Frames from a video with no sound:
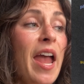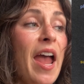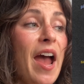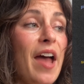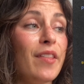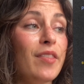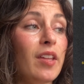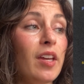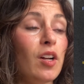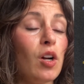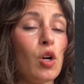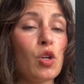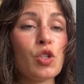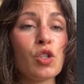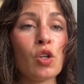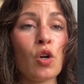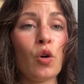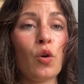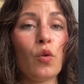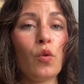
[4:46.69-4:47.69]
And then
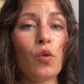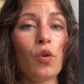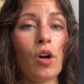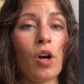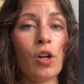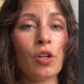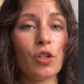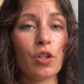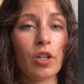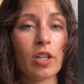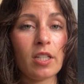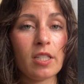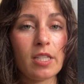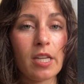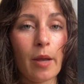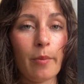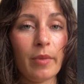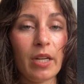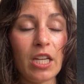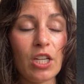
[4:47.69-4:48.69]
also, under
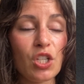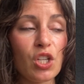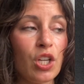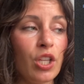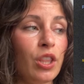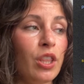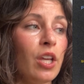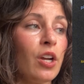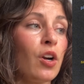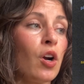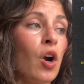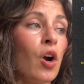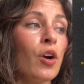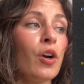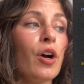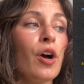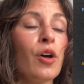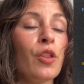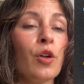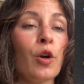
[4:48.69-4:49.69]
contamination, there
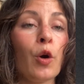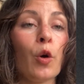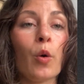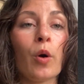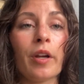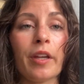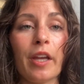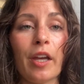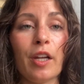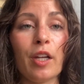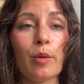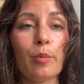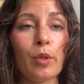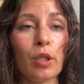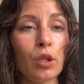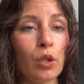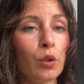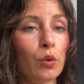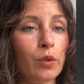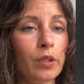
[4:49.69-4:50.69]
are other organic
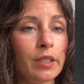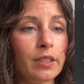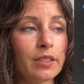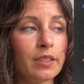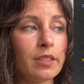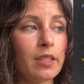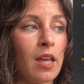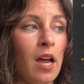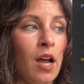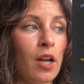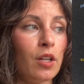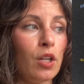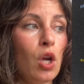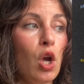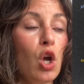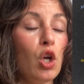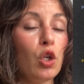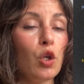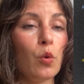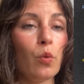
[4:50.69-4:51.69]
pollutants that
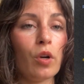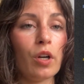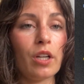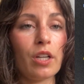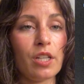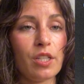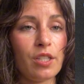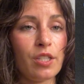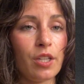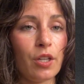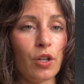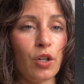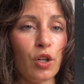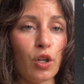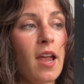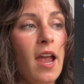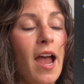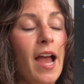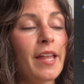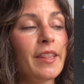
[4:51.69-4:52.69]
you want to consider.
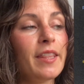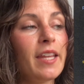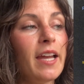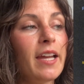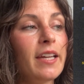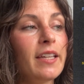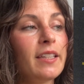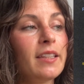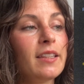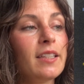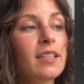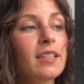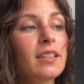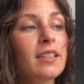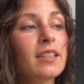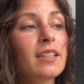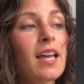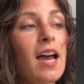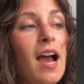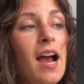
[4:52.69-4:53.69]
And then the
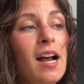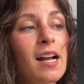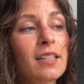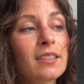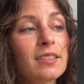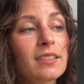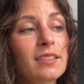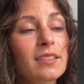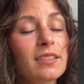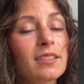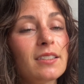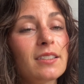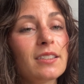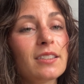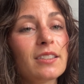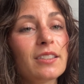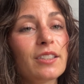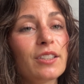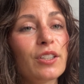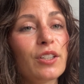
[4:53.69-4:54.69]
last
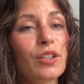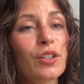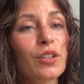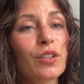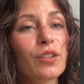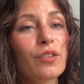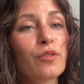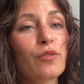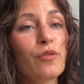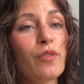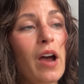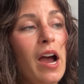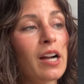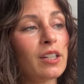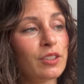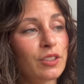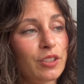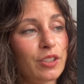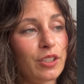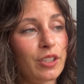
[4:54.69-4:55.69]

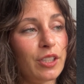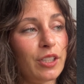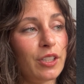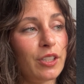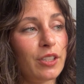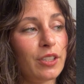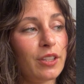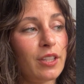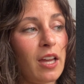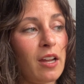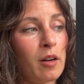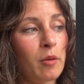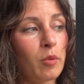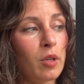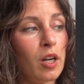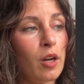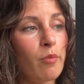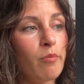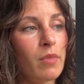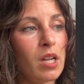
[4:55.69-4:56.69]
factor that I'm
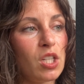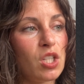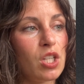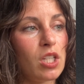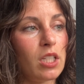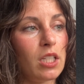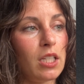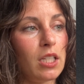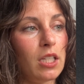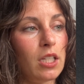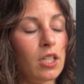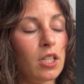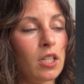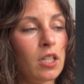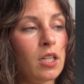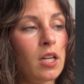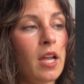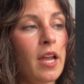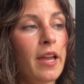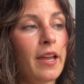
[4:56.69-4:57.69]
going to mention here